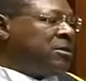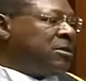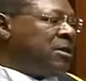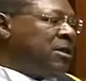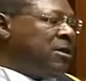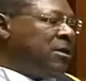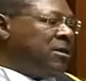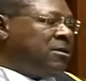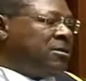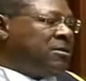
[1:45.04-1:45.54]
the
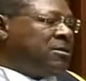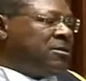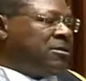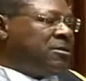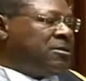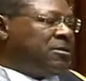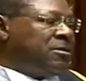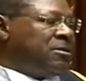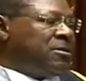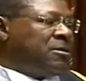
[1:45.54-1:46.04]
Senate,
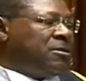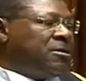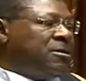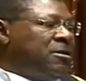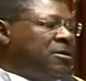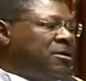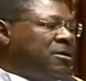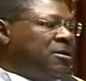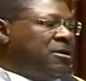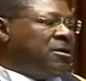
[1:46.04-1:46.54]

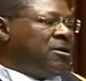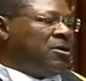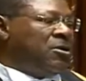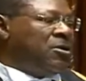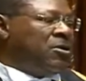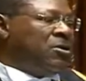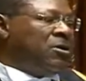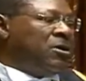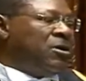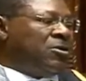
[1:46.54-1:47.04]

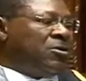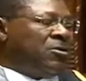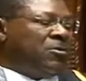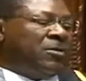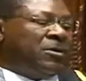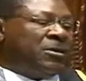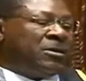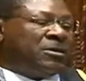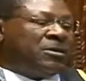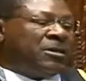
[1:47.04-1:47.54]
all the
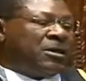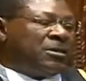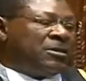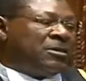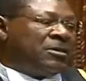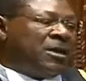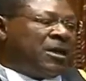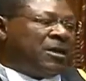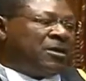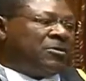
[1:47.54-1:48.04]
committees I
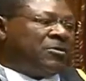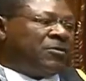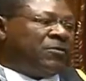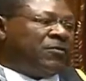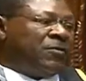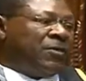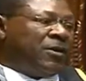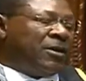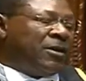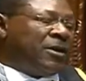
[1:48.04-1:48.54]
sat
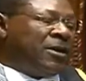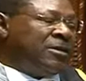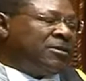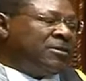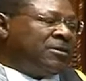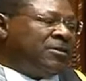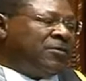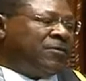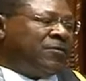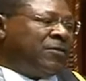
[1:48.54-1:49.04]
of
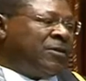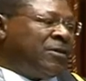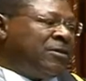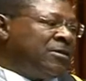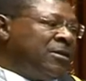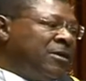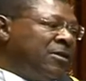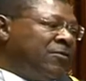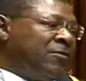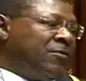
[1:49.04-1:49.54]
finance,
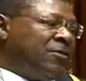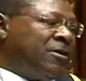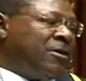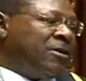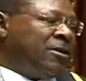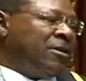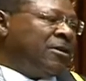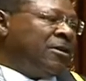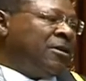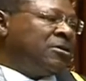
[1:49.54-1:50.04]
defense, and
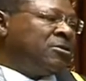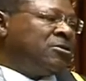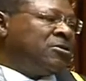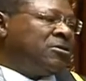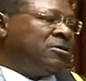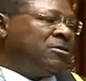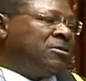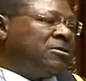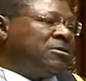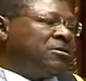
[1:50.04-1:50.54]
foreign
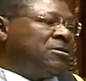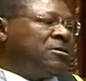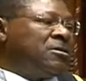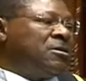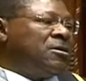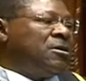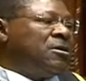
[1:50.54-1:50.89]
relations,